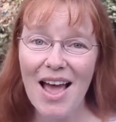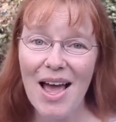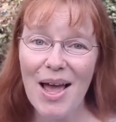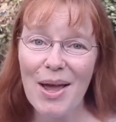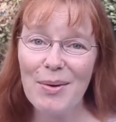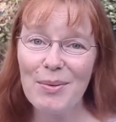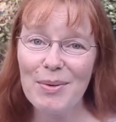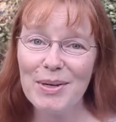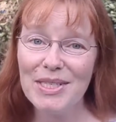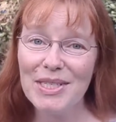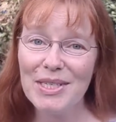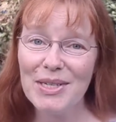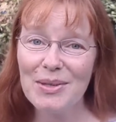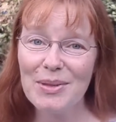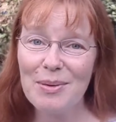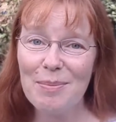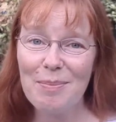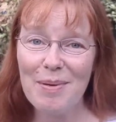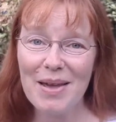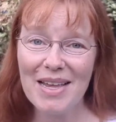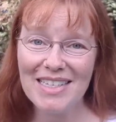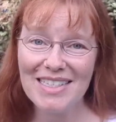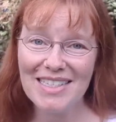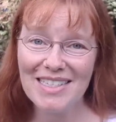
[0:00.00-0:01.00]
I wish you the
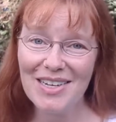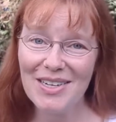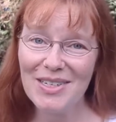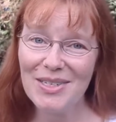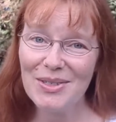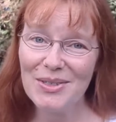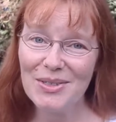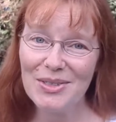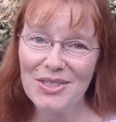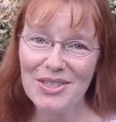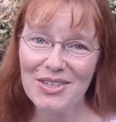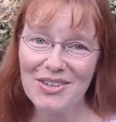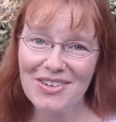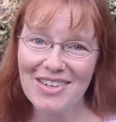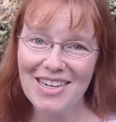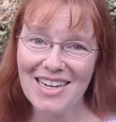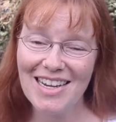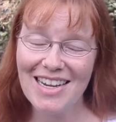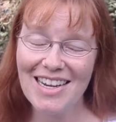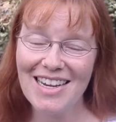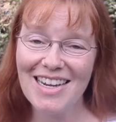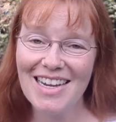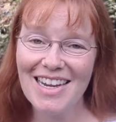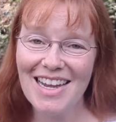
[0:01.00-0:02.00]
best on your
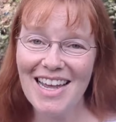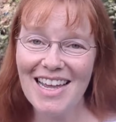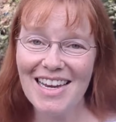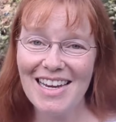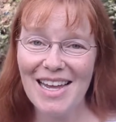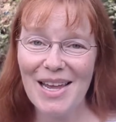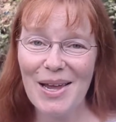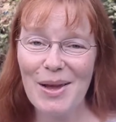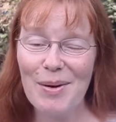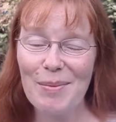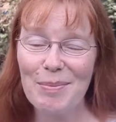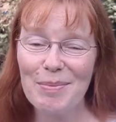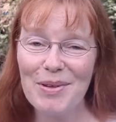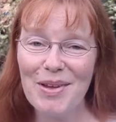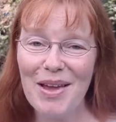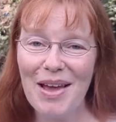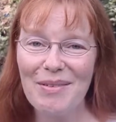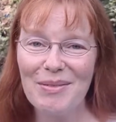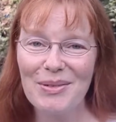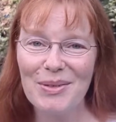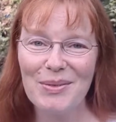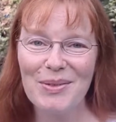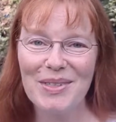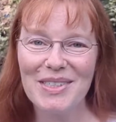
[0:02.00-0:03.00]
journey, and I hope you
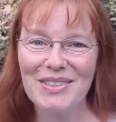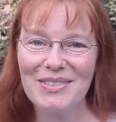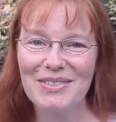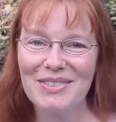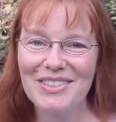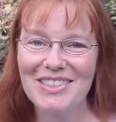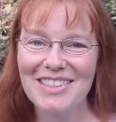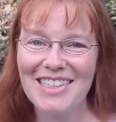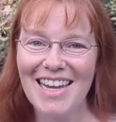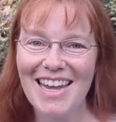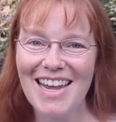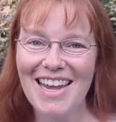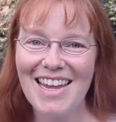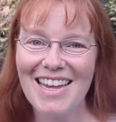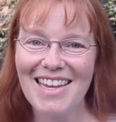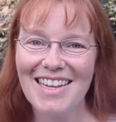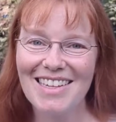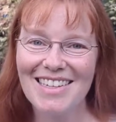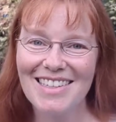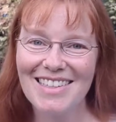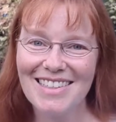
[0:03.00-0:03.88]
have a wonderful day.